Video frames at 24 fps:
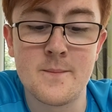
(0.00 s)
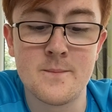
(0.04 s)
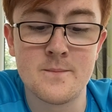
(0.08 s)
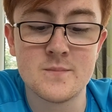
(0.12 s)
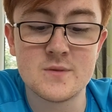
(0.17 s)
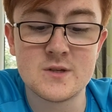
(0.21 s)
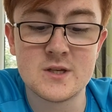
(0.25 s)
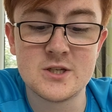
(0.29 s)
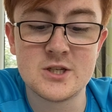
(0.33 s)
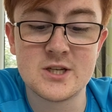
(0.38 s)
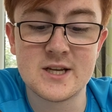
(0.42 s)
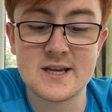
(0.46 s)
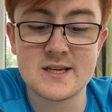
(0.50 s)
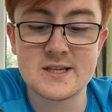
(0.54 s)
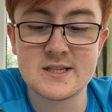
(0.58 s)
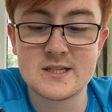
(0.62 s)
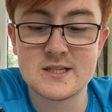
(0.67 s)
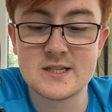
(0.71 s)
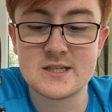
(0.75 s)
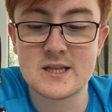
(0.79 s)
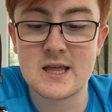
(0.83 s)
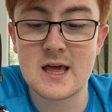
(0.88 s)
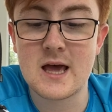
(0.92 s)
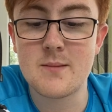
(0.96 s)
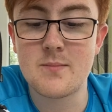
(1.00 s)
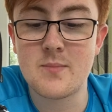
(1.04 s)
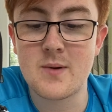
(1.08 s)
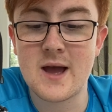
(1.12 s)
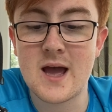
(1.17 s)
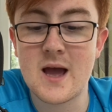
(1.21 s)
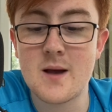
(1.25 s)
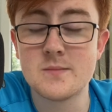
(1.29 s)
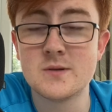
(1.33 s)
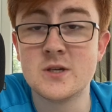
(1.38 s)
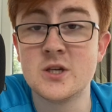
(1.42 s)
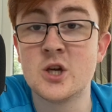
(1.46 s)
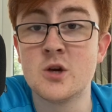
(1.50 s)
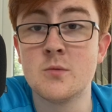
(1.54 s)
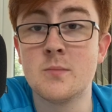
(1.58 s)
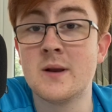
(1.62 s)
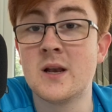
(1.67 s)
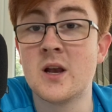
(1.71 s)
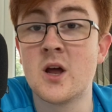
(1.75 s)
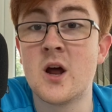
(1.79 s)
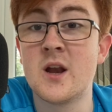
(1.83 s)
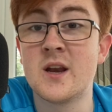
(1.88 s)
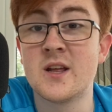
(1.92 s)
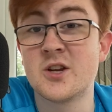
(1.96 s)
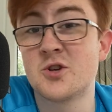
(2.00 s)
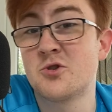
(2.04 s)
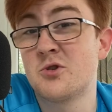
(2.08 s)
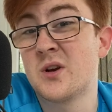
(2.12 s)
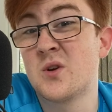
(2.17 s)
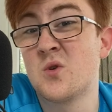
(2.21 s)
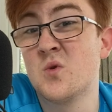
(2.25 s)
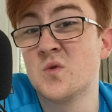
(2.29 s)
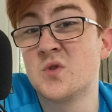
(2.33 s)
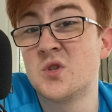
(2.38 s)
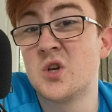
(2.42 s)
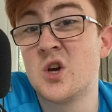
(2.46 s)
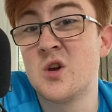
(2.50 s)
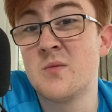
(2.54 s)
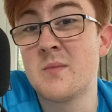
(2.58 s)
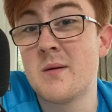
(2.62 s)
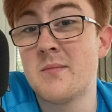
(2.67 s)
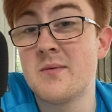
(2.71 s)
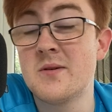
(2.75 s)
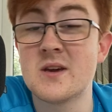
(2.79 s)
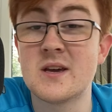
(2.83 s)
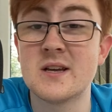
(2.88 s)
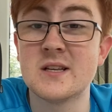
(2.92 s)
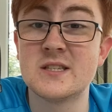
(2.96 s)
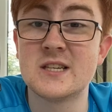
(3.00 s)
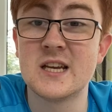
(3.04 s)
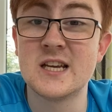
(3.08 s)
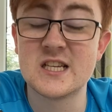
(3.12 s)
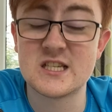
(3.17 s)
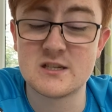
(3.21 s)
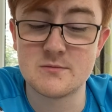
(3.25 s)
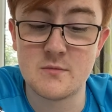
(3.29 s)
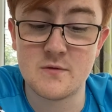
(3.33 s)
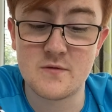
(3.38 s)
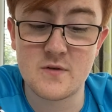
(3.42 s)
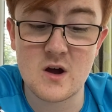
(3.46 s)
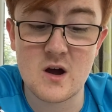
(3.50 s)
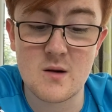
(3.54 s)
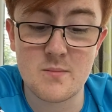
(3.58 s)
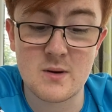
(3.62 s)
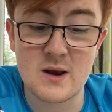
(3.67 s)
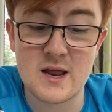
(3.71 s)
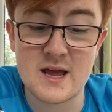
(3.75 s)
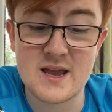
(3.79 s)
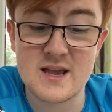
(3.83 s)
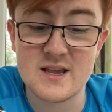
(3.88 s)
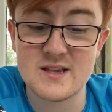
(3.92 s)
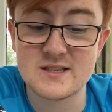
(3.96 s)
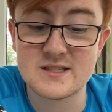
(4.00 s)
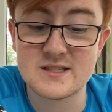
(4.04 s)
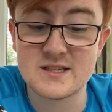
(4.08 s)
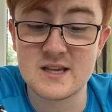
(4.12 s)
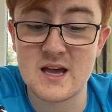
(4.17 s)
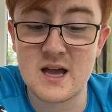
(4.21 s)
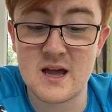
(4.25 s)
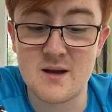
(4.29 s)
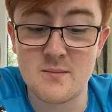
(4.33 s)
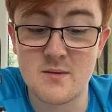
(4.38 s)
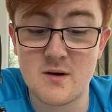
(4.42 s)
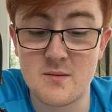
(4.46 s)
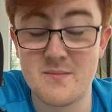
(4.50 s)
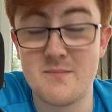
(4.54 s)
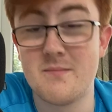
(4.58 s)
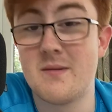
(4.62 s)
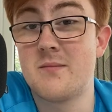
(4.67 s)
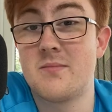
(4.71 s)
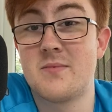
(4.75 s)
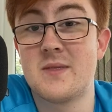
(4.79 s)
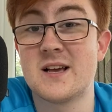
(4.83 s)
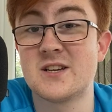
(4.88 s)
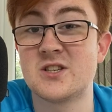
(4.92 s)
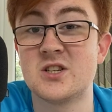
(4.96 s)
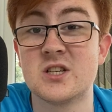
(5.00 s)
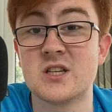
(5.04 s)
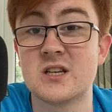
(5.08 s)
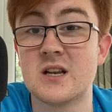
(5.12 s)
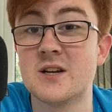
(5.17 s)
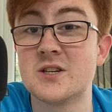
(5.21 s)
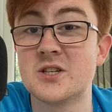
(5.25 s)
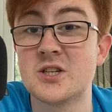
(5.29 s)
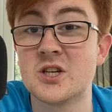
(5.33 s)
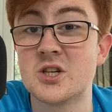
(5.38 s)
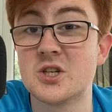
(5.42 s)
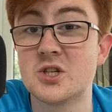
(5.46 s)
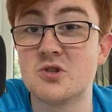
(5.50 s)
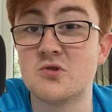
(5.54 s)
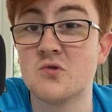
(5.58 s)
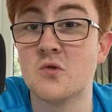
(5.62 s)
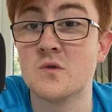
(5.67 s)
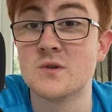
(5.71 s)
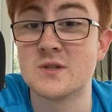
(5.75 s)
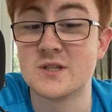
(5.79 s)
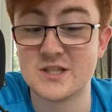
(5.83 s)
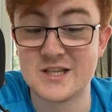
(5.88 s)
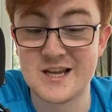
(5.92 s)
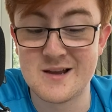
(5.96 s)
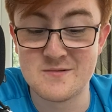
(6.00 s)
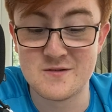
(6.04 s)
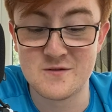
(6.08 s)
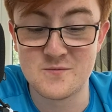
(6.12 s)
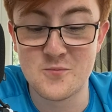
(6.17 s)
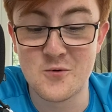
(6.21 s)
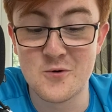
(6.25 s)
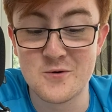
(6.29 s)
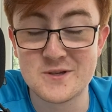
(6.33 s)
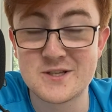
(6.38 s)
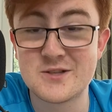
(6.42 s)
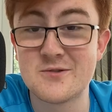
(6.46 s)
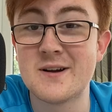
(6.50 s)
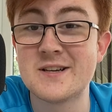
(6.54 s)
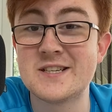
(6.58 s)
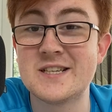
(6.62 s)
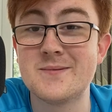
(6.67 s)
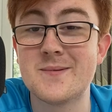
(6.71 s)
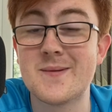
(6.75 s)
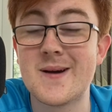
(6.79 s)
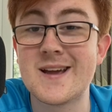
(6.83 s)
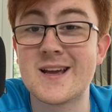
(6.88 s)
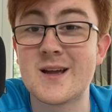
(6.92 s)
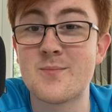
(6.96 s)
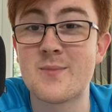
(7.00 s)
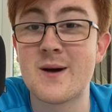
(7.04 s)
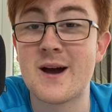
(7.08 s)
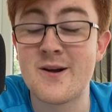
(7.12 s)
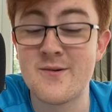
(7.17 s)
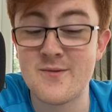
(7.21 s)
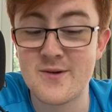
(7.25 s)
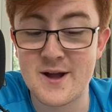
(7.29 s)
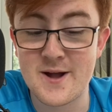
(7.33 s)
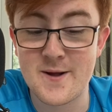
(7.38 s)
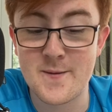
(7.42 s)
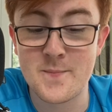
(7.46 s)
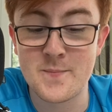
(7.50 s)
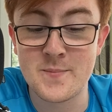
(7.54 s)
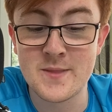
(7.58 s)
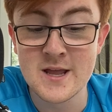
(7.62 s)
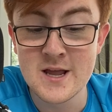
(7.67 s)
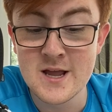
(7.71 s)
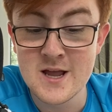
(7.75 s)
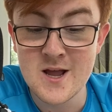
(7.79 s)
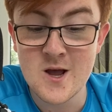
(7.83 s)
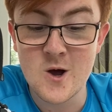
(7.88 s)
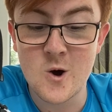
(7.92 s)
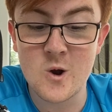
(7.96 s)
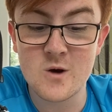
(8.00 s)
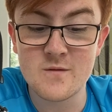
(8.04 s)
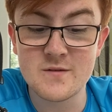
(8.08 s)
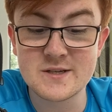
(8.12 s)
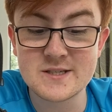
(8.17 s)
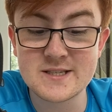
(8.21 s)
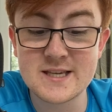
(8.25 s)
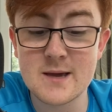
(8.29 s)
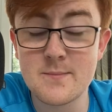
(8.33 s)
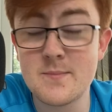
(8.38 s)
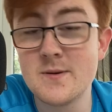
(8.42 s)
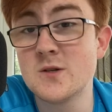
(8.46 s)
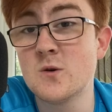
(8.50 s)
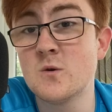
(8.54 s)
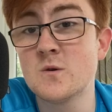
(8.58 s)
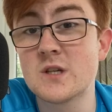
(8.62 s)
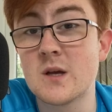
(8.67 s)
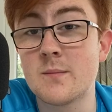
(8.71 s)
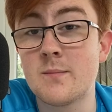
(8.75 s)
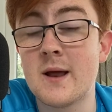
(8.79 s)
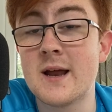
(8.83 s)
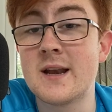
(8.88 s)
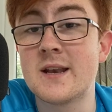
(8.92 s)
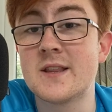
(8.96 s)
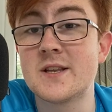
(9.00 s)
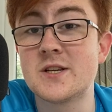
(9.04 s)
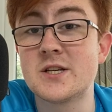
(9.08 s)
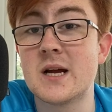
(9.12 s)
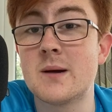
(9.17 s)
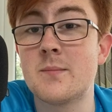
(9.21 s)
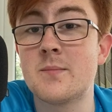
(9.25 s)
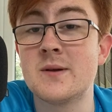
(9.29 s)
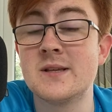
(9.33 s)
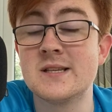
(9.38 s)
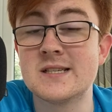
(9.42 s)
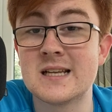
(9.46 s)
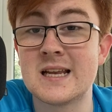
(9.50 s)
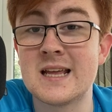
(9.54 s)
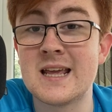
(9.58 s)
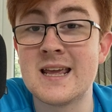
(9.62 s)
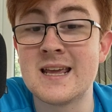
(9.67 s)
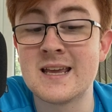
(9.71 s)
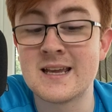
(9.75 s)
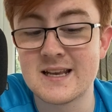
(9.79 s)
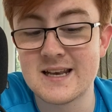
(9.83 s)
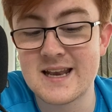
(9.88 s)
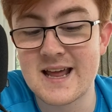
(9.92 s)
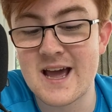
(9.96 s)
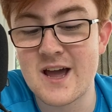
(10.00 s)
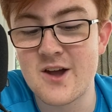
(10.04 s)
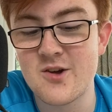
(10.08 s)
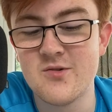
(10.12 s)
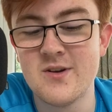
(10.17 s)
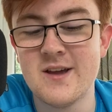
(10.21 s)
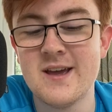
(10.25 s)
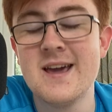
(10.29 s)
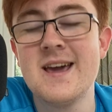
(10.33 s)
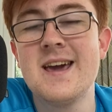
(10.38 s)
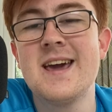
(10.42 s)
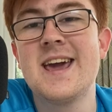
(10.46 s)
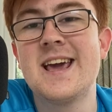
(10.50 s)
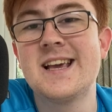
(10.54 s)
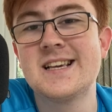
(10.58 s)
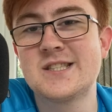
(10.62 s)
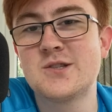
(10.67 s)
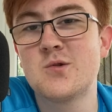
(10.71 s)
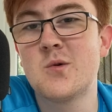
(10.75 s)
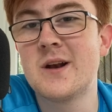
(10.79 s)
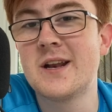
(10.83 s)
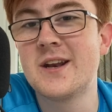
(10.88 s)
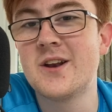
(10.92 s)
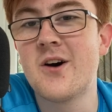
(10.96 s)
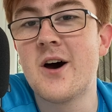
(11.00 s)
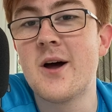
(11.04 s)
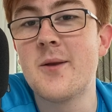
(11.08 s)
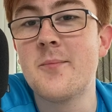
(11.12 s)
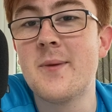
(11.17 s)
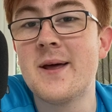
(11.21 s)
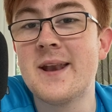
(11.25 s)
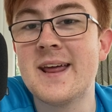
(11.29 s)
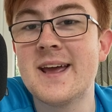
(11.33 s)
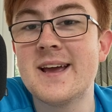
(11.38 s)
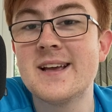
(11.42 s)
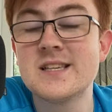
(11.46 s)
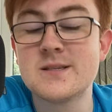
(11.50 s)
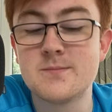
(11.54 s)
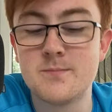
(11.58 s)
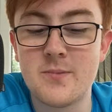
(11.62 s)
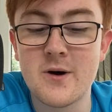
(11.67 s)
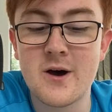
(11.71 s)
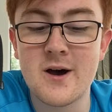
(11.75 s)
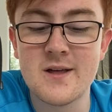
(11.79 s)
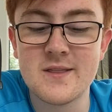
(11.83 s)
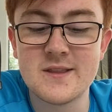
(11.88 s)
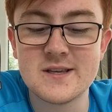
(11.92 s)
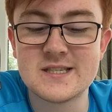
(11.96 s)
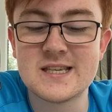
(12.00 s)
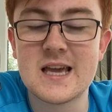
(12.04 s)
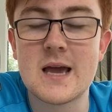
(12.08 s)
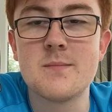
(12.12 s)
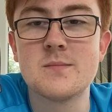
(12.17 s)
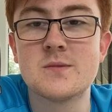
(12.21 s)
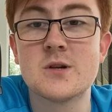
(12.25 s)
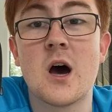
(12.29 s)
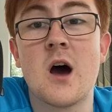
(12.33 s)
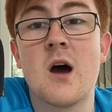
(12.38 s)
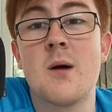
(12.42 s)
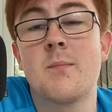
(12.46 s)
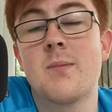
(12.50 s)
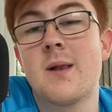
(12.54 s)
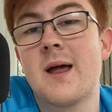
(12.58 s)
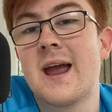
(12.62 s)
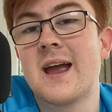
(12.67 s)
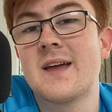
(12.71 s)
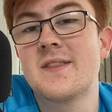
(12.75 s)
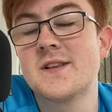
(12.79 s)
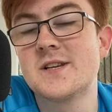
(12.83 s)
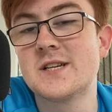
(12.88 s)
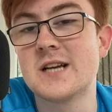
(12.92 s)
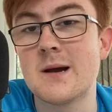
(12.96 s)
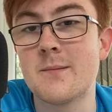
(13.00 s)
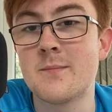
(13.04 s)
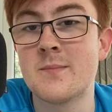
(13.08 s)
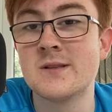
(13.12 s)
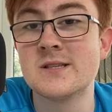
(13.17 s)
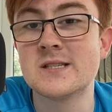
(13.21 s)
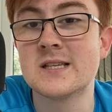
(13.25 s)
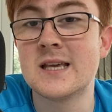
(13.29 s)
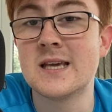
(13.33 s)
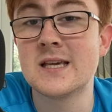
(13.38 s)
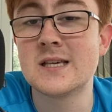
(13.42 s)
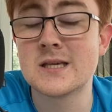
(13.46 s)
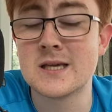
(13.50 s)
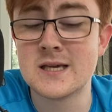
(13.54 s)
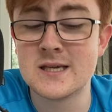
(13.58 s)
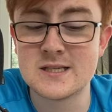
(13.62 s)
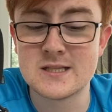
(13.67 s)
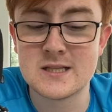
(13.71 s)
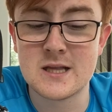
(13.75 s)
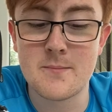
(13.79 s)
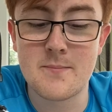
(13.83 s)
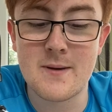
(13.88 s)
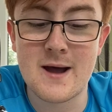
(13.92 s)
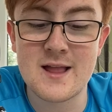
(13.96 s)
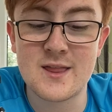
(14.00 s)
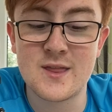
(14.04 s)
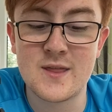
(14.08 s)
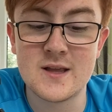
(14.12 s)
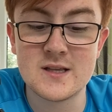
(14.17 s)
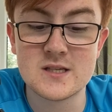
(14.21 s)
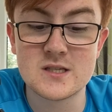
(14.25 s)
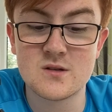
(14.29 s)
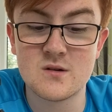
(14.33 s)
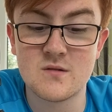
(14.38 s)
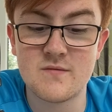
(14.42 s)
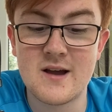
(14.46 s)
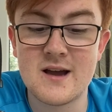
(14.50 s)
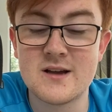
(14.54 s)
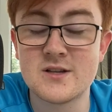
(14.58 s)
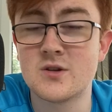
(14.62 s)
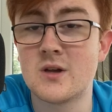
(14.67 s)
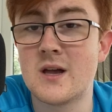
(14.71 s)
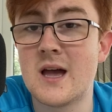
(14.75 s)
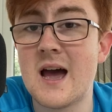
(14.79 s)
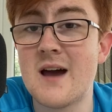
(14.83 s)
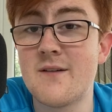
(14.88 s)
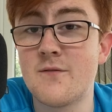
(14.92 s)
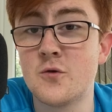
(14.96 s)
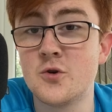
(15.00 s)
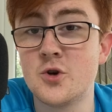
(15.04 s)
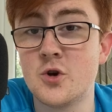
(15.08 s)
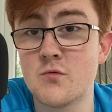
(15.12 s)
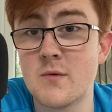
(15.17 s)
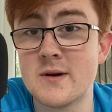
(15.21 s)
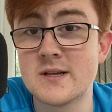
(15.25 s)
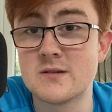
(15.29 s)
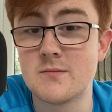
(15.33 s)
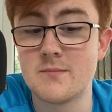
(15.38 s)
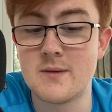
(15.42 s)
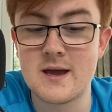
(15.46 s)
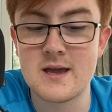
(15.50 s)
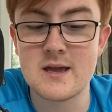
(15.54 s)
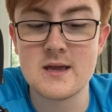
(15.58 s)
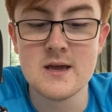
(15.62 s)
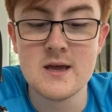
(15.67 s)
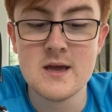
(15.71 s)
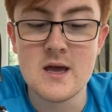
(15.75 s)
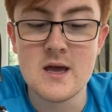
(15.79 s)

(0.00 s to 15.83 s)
suggests that perhaps he could be learning a trick or two. Maybe he could teach some of our players. Maybe that's just clutching at straws in terms of points to actually make about Oliver Skipp. He's also played in the Champions League. Now, it's 29 minutes, but at the same time, playing in the Champions League isn't a bad thing to sort of have on your resume.